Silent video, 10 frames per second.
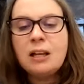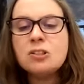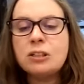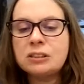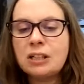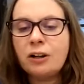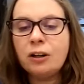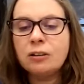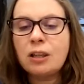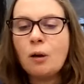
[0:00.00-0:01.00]
She stuck
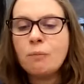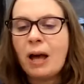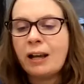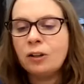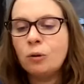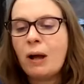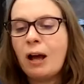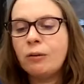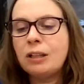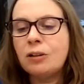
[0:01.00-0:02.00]
her thumb back in her
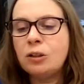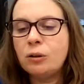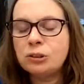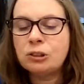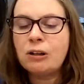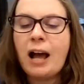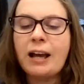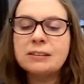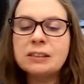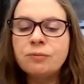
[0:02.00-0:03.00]
mouth and closed her
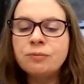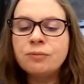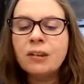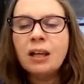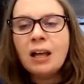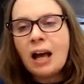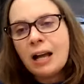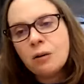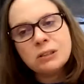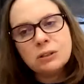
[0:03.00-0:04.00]
eyes.
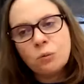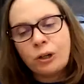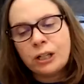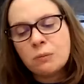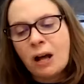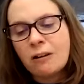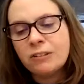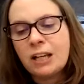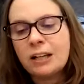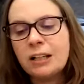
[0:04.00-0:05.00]
I wasn't worried about
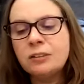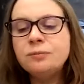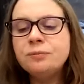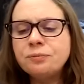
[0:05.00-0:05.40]
Vonetta.